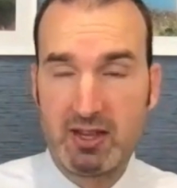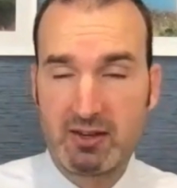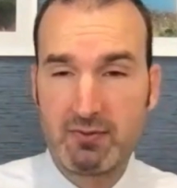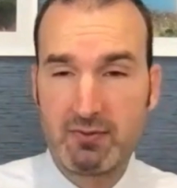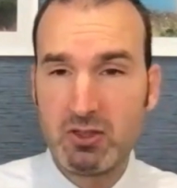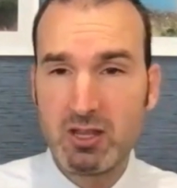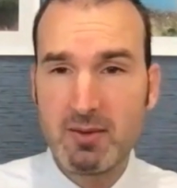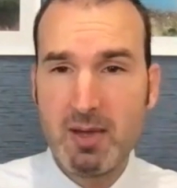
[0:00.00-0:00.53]
Like if
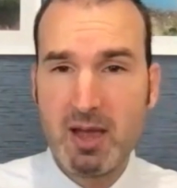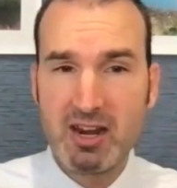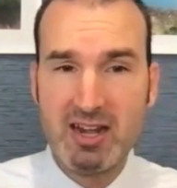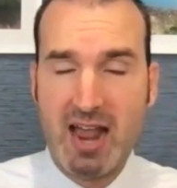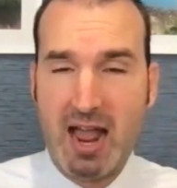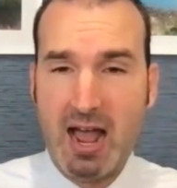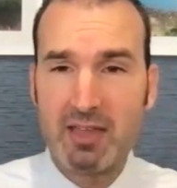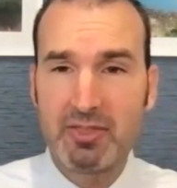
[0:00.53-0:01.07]
you think about
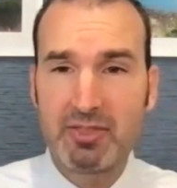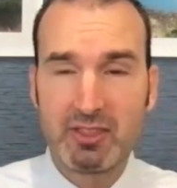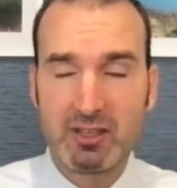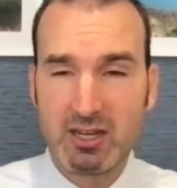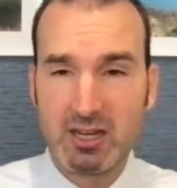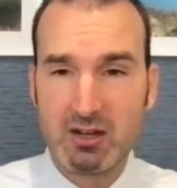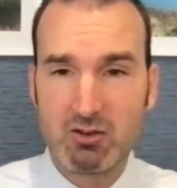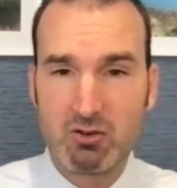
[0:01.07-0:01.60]
an
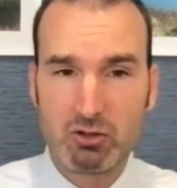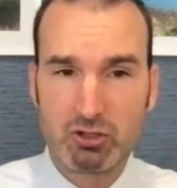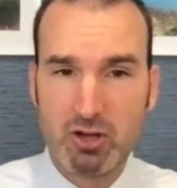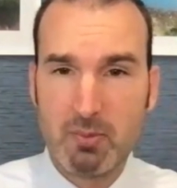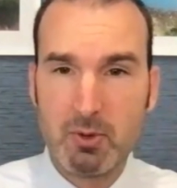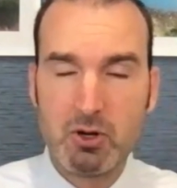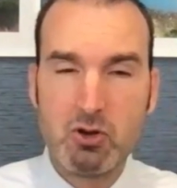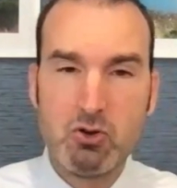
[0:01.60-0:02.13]
athlete or
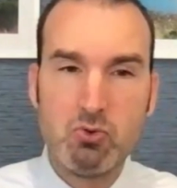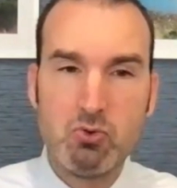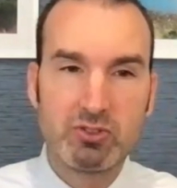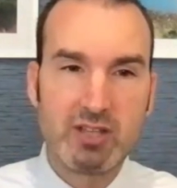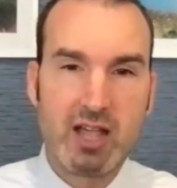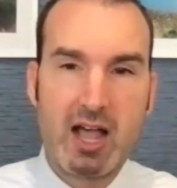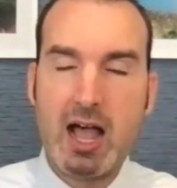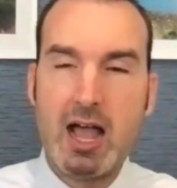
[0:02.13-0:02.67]
someone
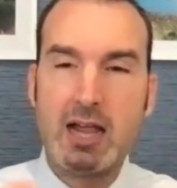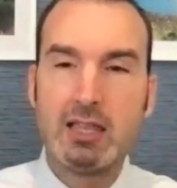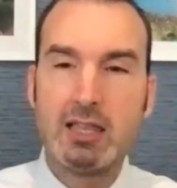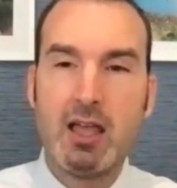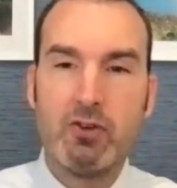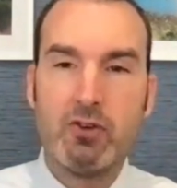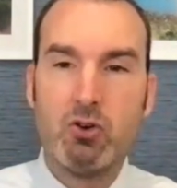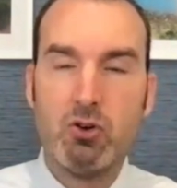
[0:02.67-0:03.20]
who's a high
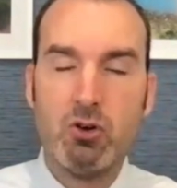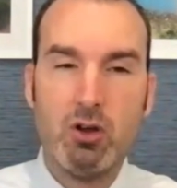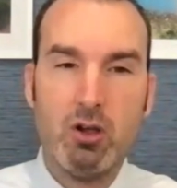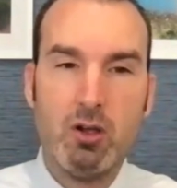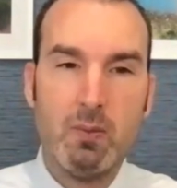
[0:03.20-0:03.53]
level,